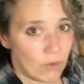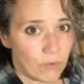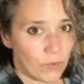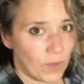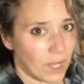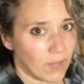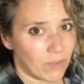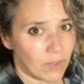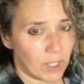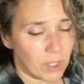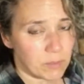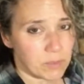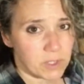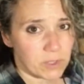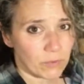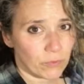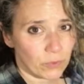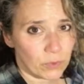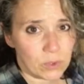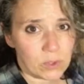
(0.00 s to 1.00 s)
five cups
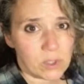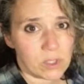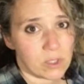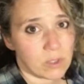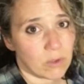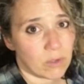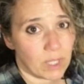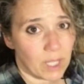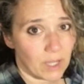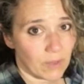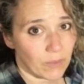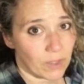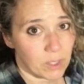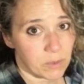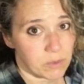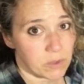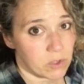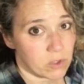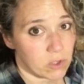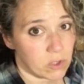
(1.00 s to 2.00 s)
of fruit and two and a half
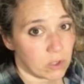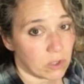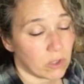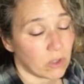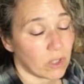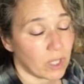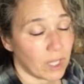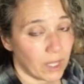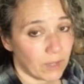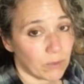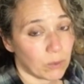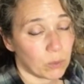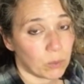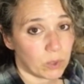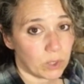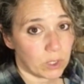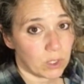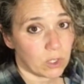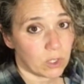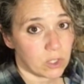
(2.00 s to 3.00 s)
cups of sugar and have a
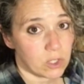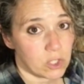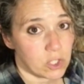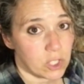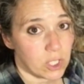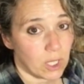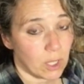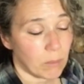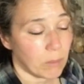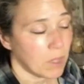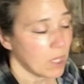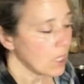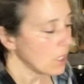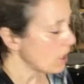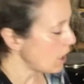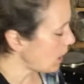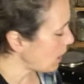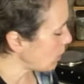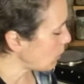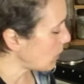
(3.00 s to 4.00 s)
really good jam.
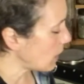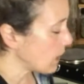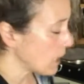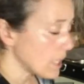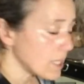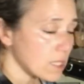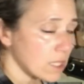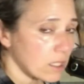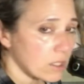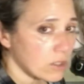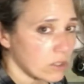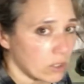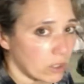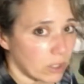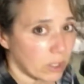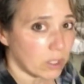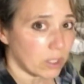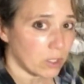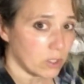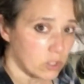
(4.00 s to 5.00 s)
Anyway, let's get
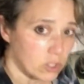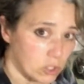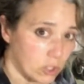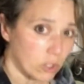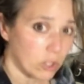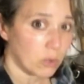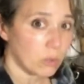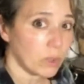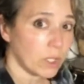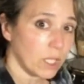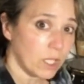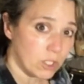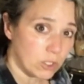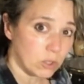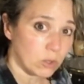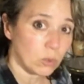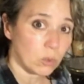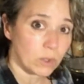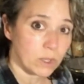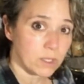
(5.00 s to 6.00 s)
started, and I'll show you what I
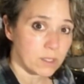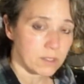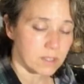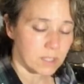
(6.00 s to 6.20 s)
do with the